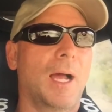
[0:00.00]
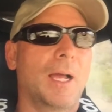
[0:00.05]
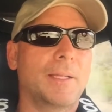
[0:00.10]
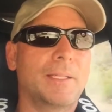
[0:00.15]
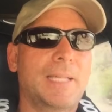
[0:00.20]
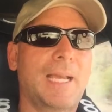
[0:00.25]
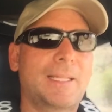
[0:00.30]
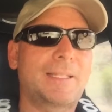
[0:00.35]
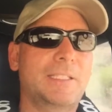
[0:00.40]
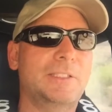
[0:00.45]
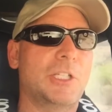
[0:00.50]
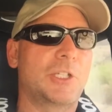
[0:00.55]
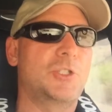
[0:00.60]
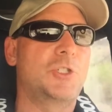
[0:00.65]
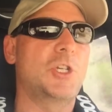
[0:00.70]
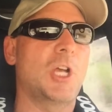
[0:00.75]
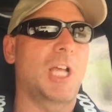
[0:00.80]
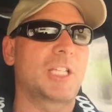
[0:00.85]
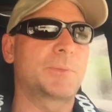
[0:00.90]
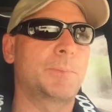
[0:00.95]
You got these
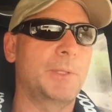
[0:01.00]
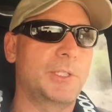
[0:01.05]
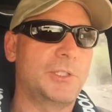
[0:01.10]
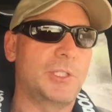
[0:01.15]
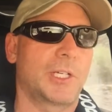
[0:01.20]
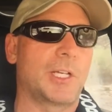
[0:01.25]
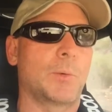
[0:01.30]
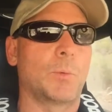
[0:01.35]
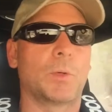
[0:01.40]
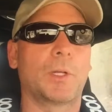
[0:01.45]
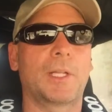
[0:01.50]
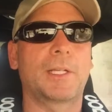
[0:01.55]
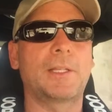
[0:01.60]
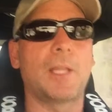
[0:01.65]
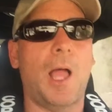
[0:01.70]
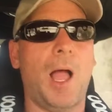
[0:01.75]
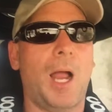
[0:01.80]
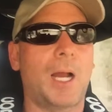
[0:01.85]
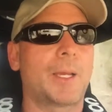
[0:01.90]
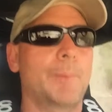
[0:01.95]
adjustments. You can really
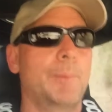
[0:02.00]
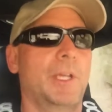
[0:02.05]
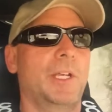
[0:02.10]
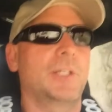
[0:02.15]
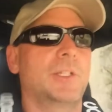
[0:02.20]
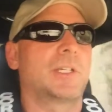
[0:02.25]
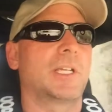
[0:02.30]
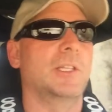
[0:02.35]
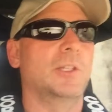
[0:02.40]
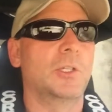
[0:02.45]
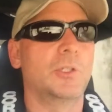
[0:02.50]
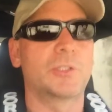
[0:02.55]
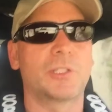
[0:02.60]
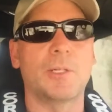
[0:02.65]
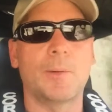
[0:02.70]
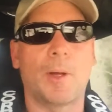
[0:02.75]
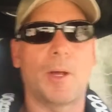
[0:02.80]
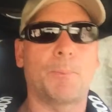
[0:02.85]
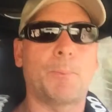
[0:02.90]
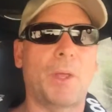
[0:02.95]
lock them in. You can loosen
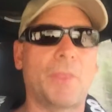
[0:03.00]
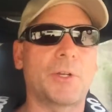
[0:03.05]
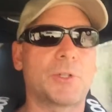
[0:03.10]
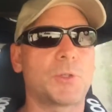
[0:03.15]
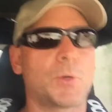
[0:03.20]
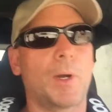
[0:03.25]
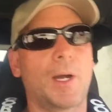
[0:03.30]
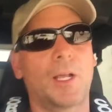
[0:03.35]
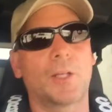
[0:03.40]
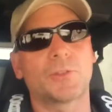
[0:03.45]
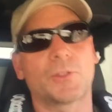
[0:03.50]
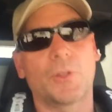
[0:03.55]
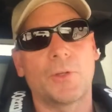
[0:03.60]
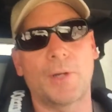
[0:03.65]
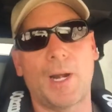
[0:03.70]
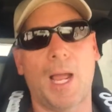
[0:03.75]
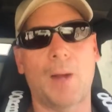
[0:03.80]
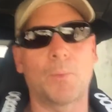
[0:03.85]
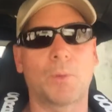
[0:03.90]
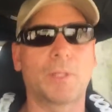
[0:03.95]
them up on the trail so they're
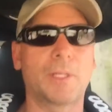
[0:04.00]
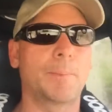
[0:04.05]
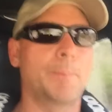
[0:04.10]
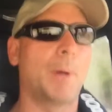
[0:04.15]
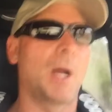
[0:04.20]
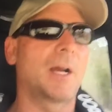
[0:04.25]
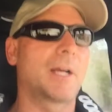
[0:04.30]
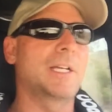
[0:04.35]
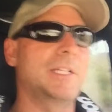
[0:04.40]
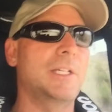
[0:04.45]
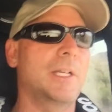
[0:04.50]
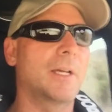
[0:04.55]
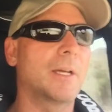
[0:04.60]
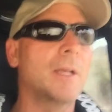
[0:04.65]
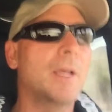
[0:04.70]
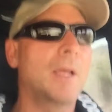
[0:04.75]
not really bugging you.